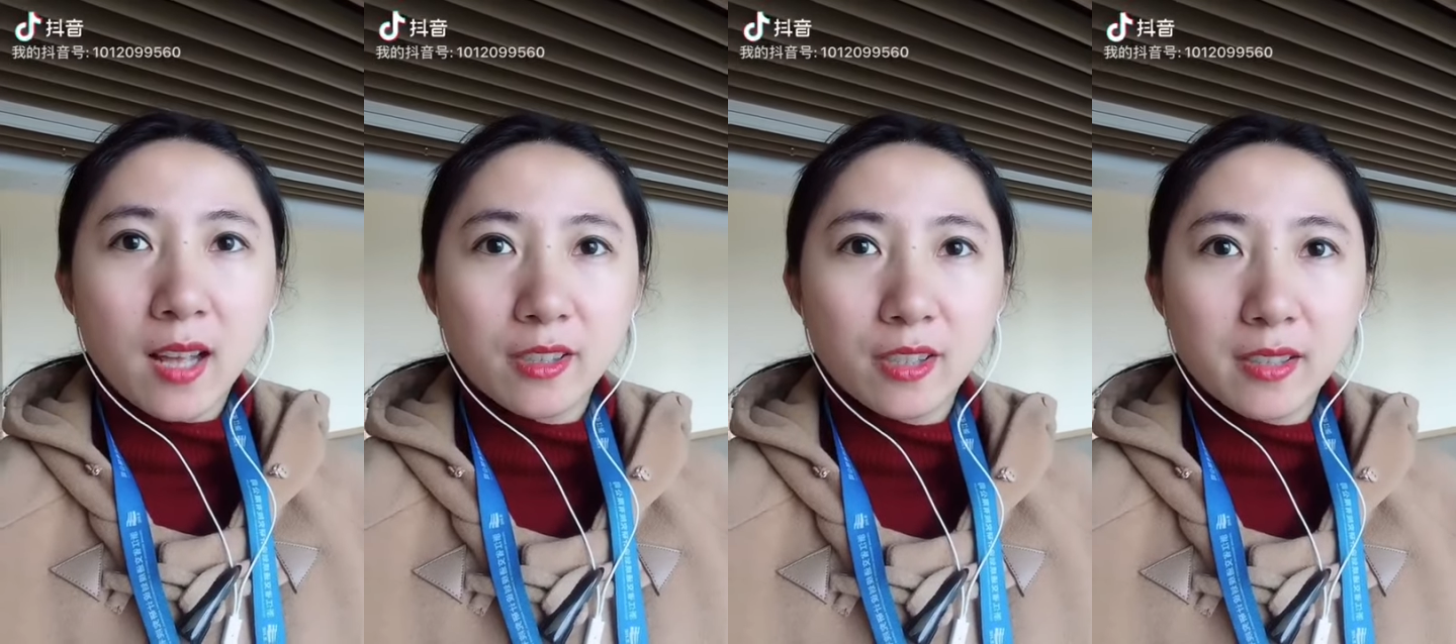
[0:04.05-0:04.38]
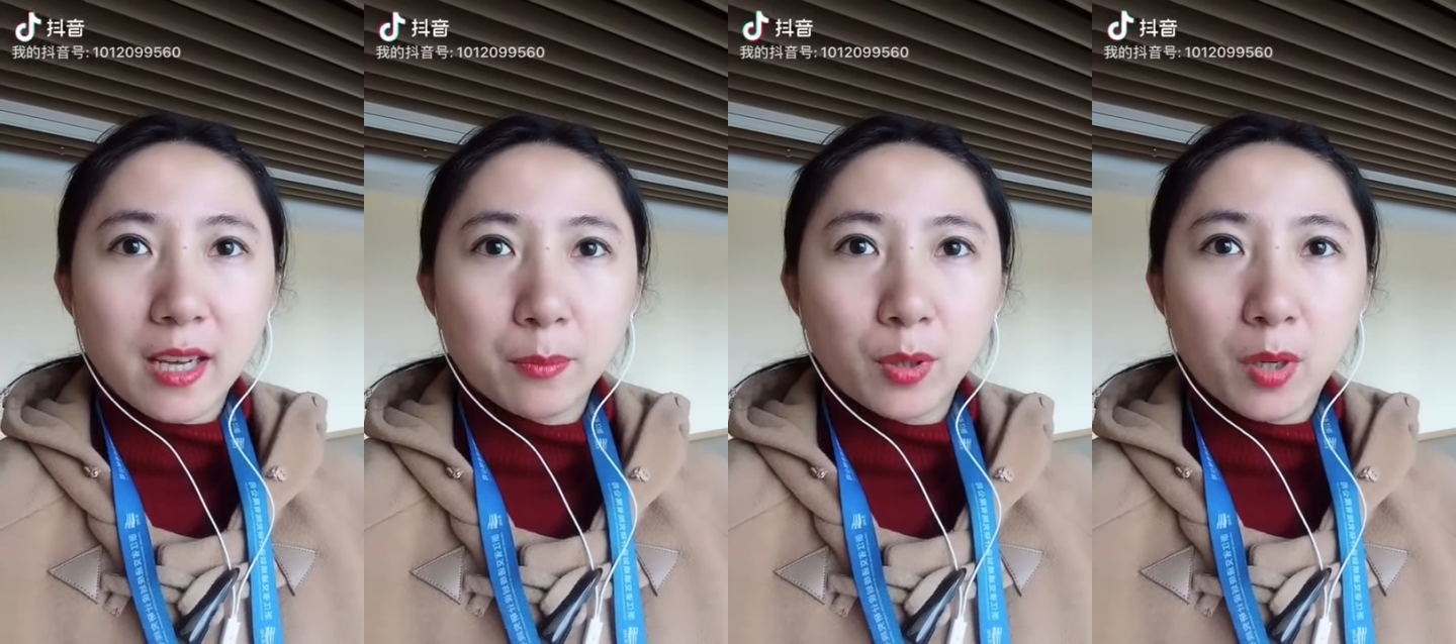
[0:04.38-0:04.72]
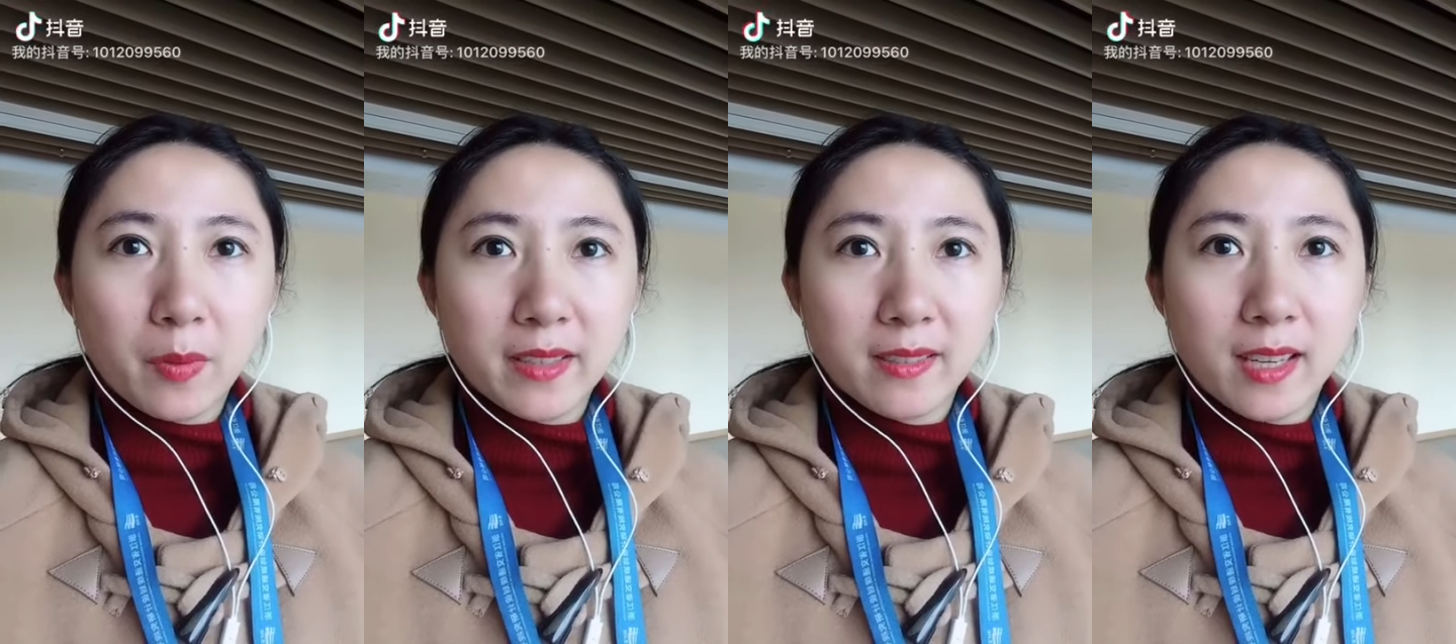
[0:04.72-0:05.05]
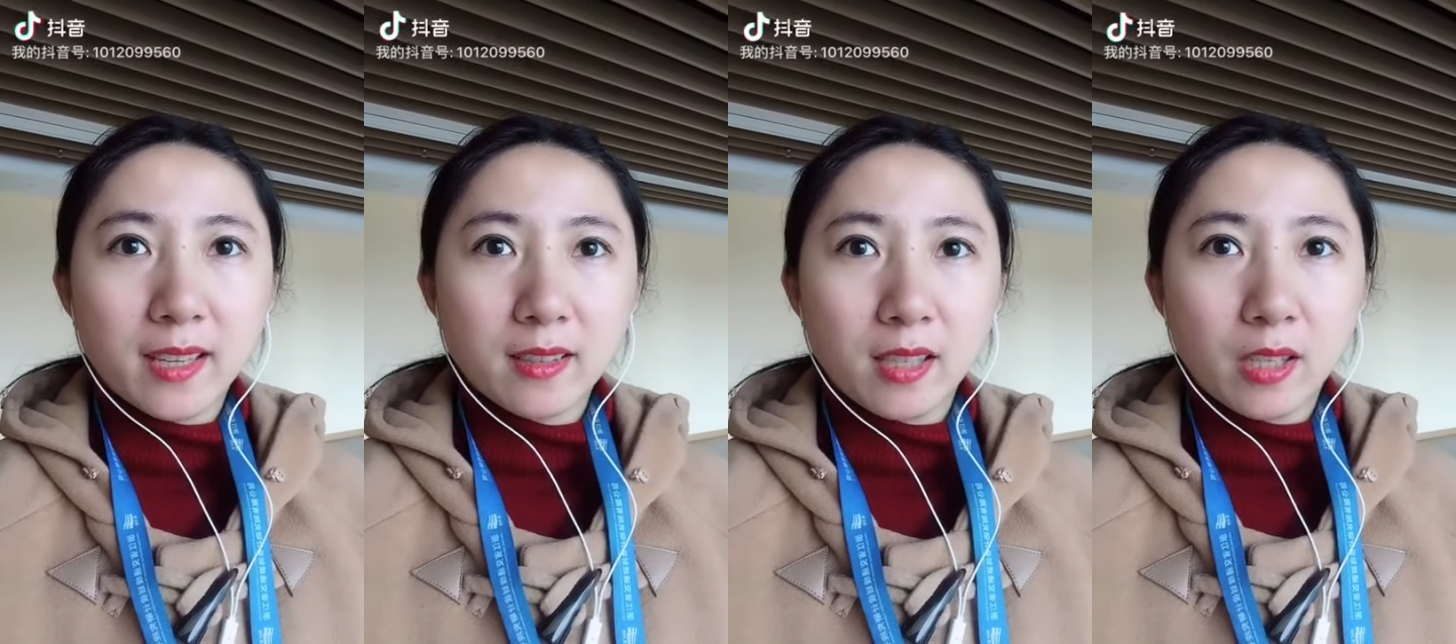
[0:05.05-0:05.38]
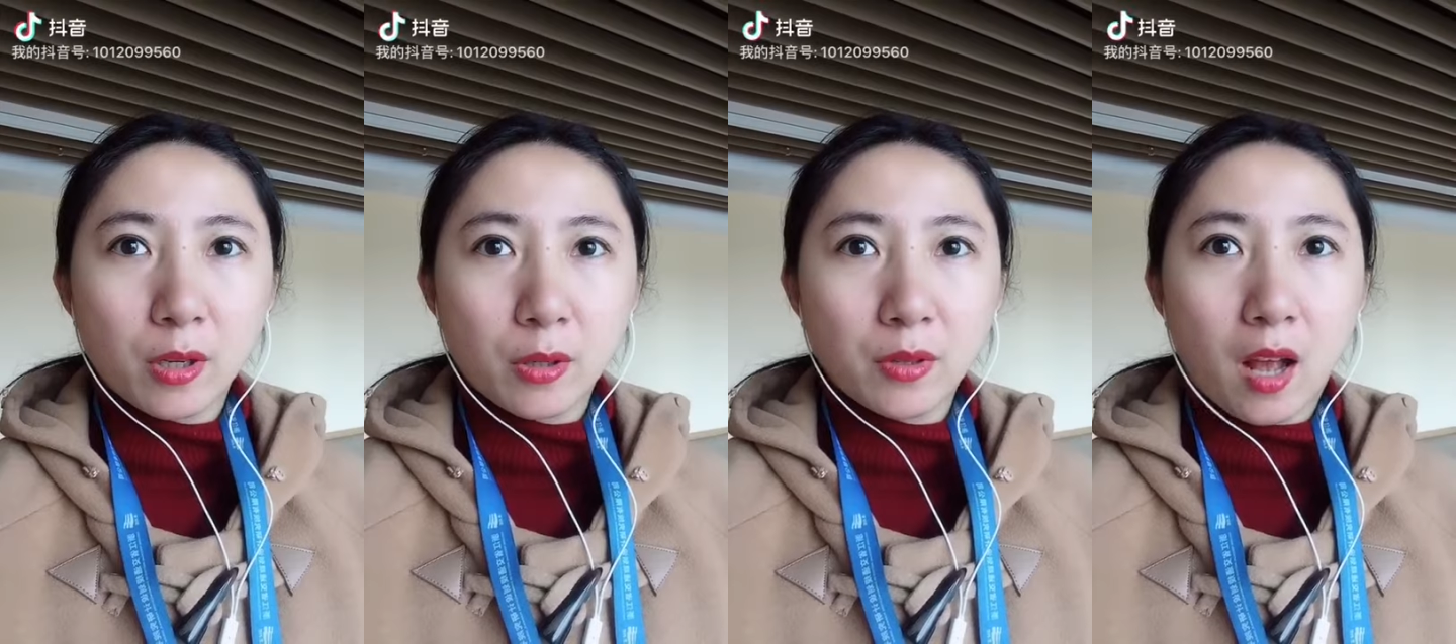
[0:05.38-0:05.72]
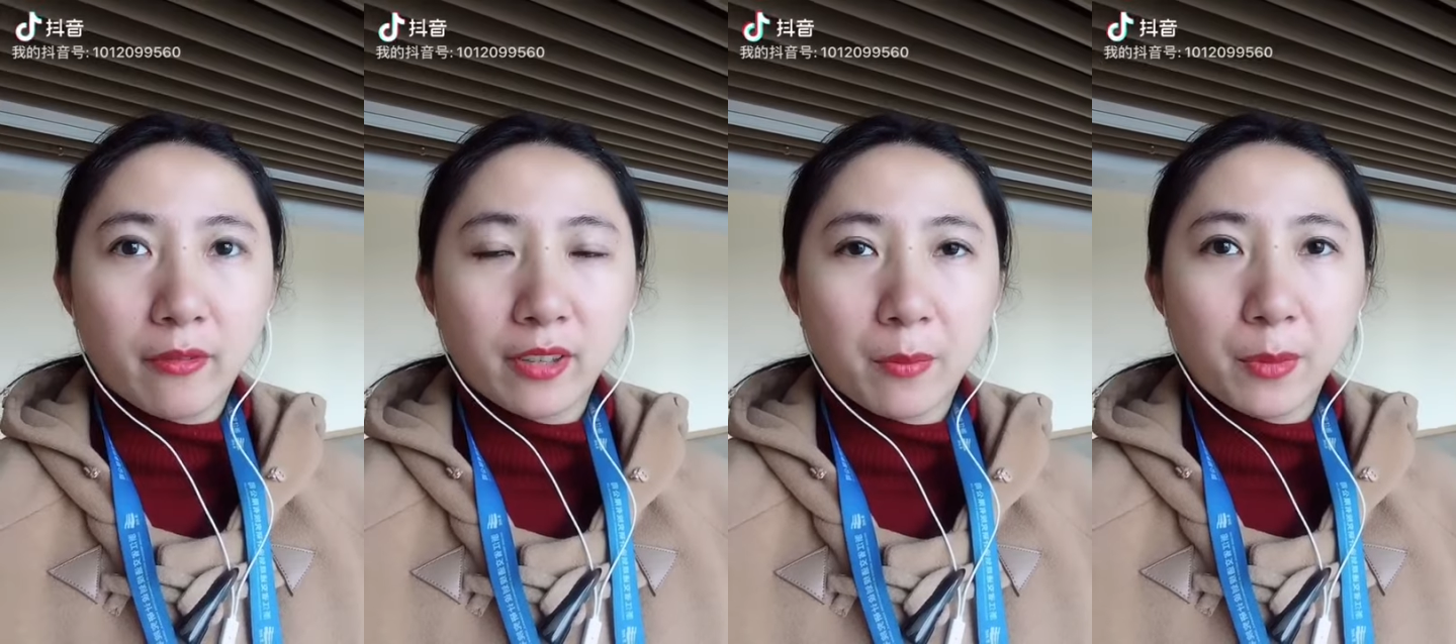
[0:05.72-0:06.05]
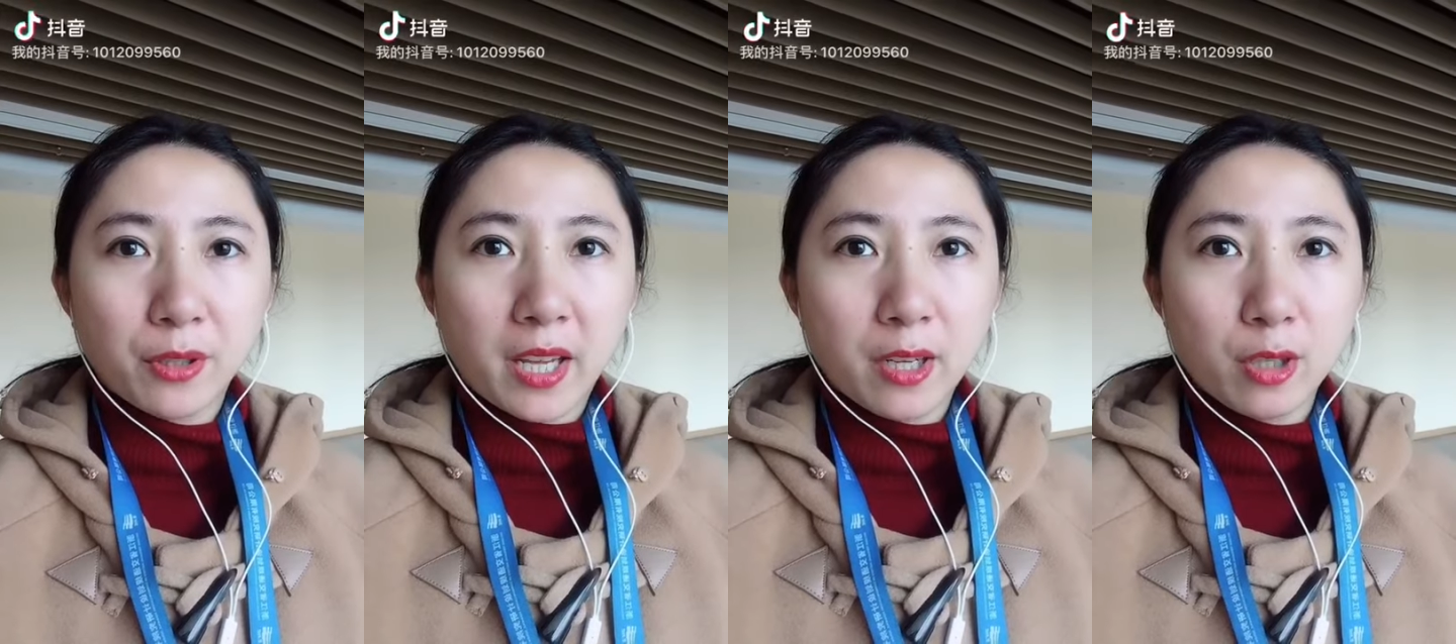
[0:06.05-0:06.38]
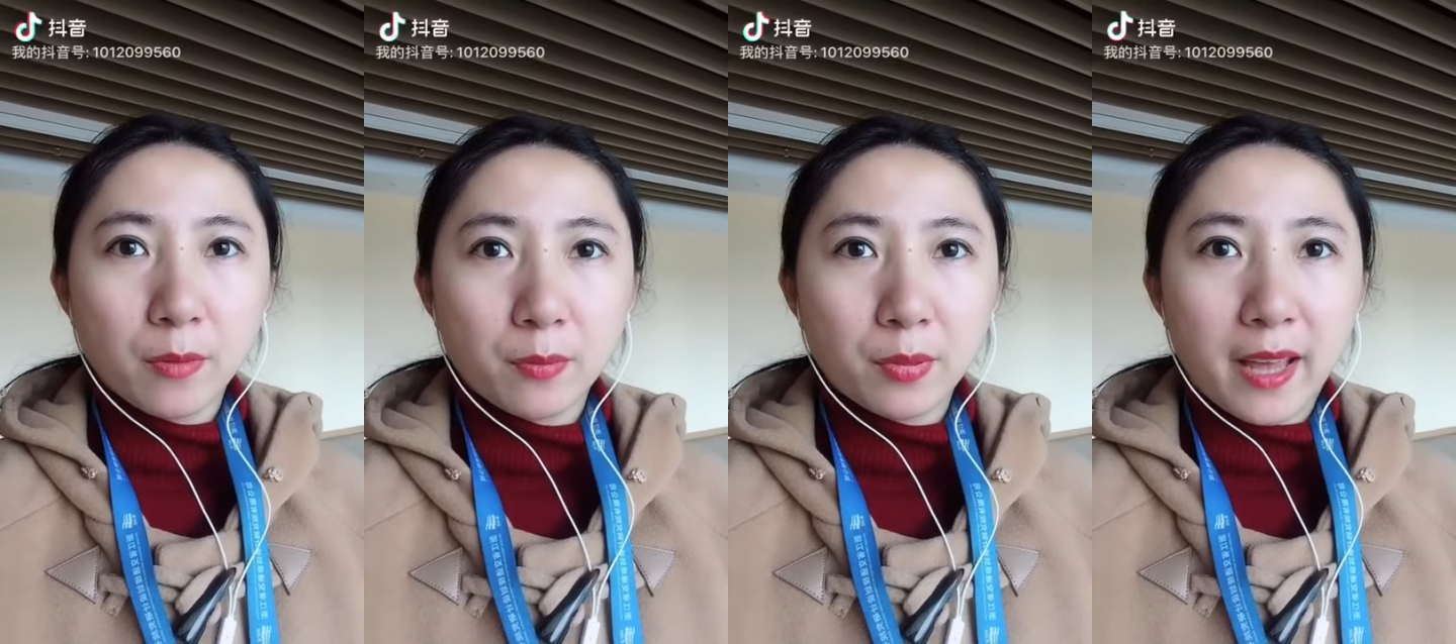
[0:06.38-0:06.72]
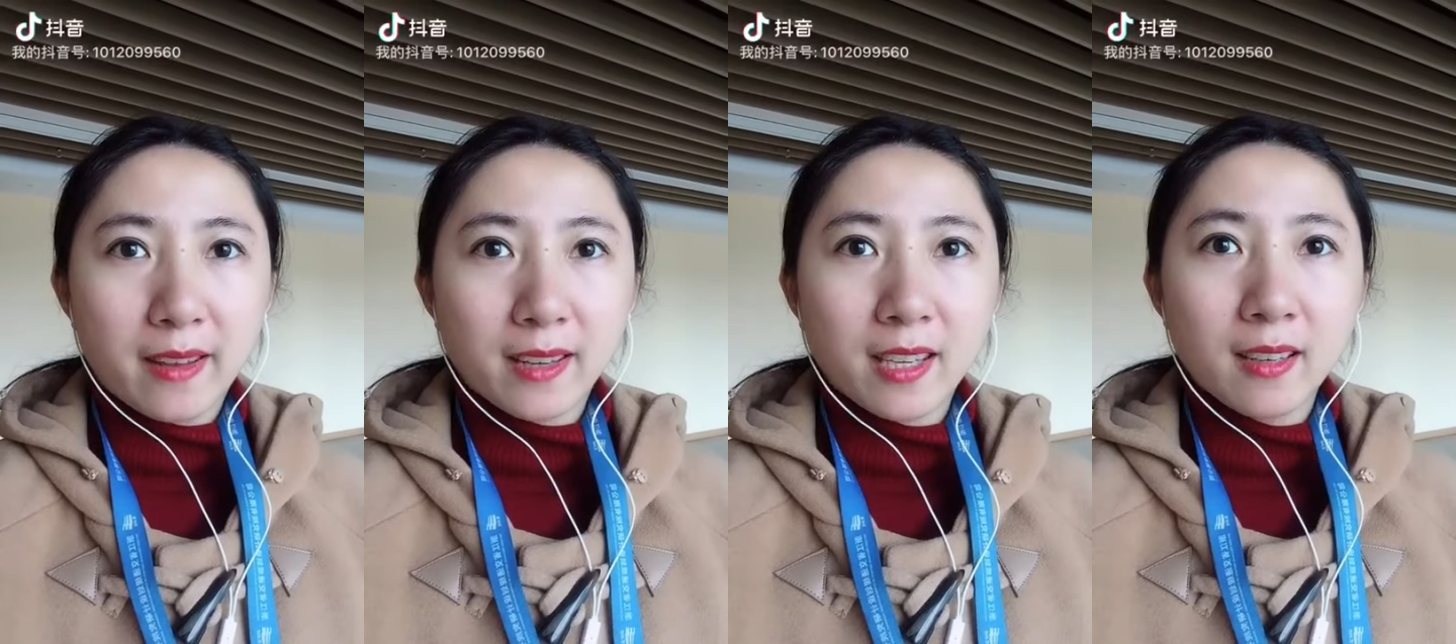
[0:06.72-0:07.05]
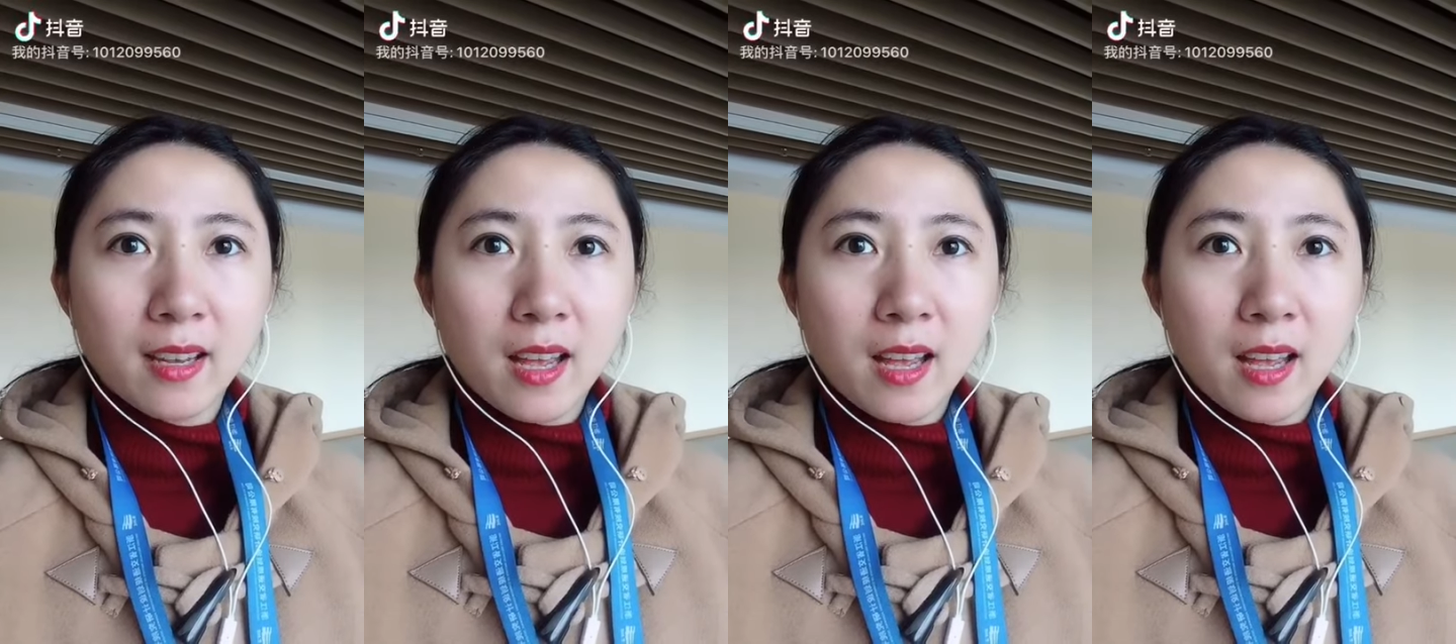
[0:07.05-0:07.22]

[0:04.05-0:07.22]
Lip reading: Zhejiang Province Institute of Communication Planning,